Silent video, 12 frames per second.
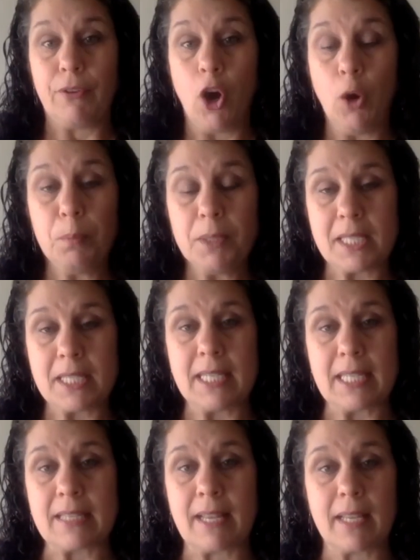
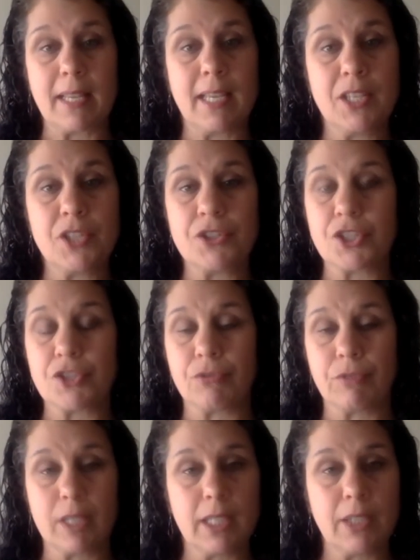hopelessness, and that kids are just
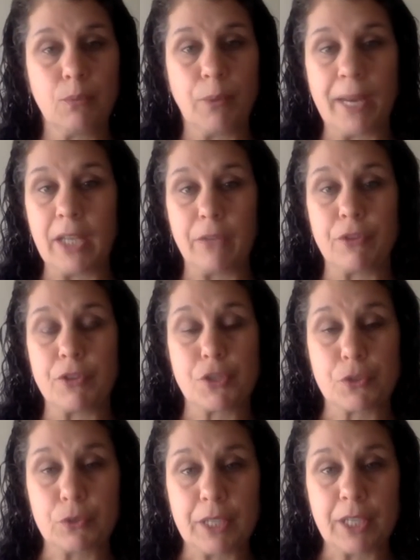really waiting for the
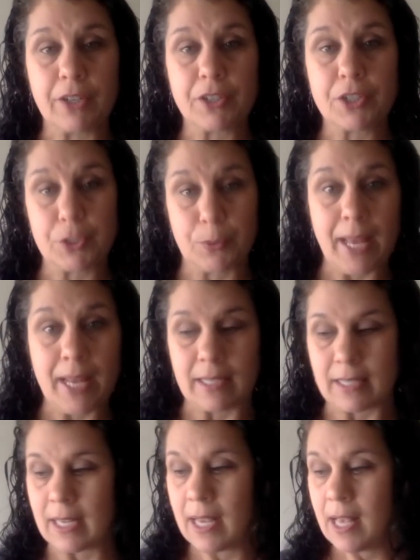school year to
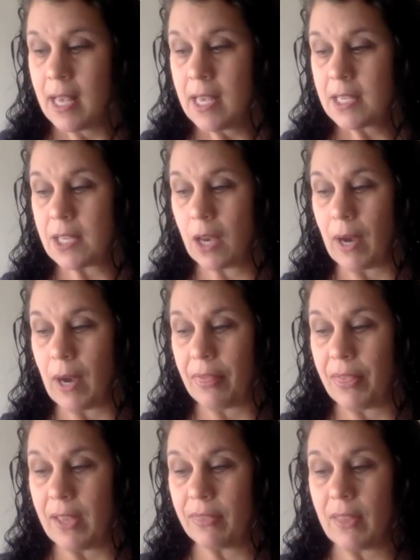end. So I
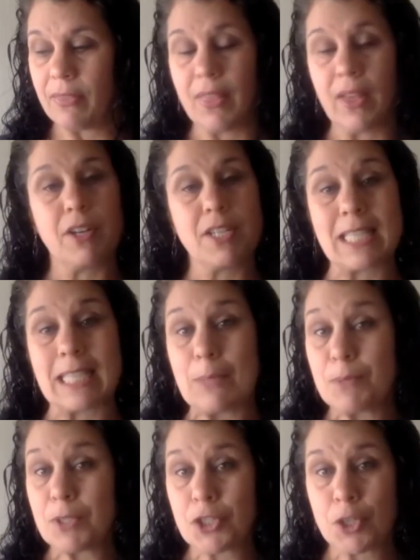think that there are
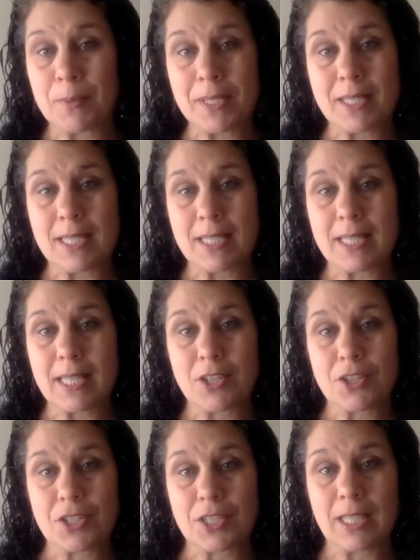sleep disturbances that are
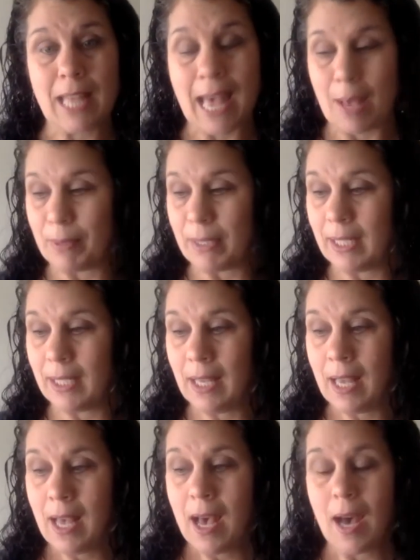still happening,
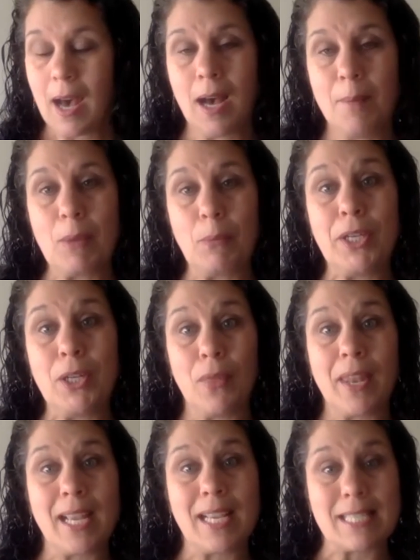um, and we know
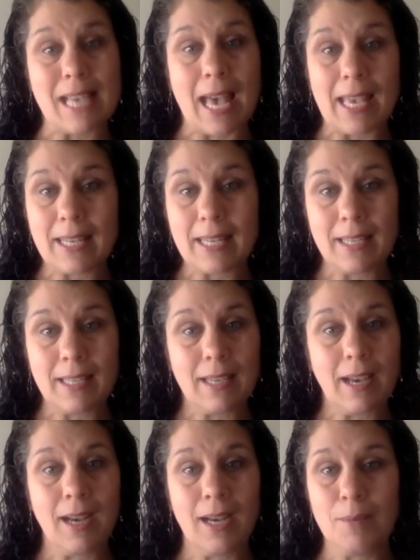that anxiety
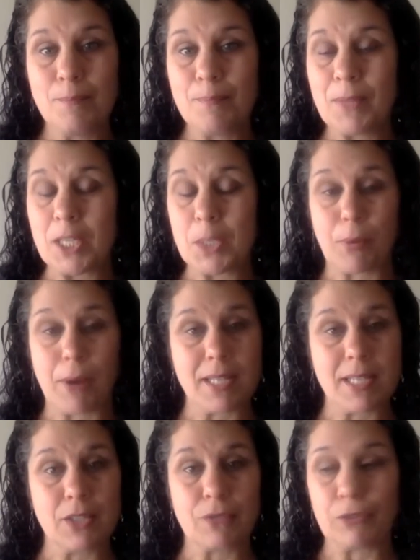um, is
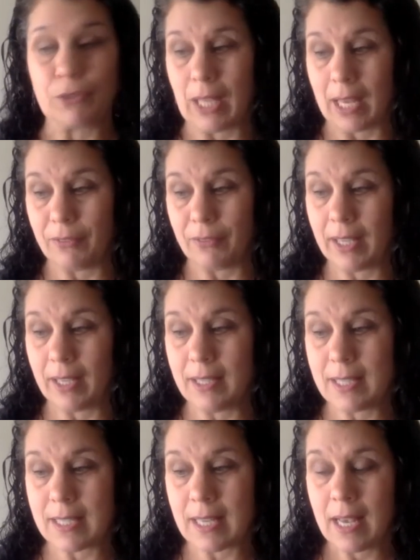present for a lot of
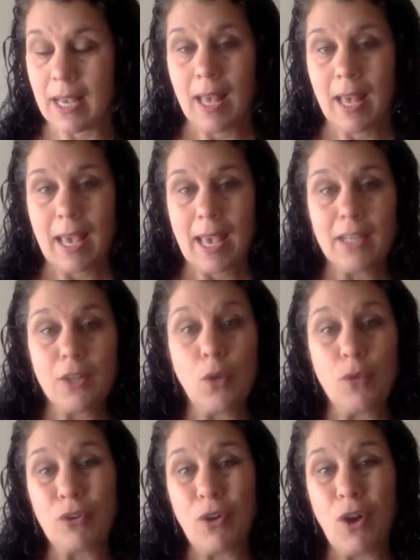kids and an
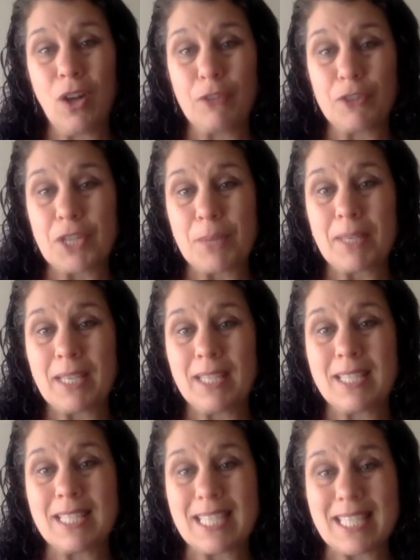overall for some
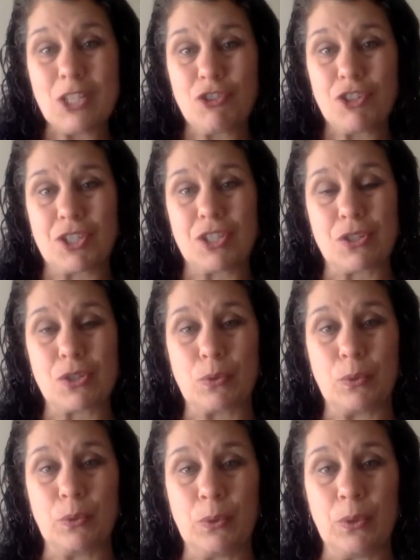kids disinterest in
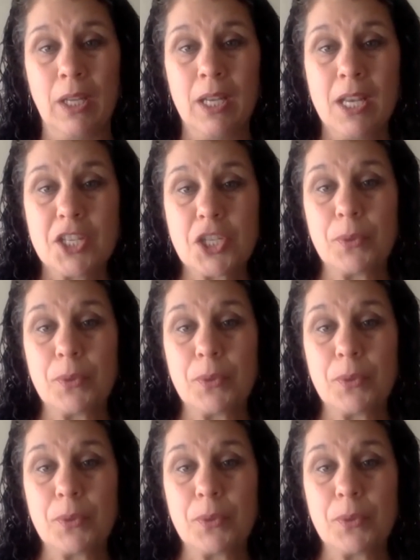school so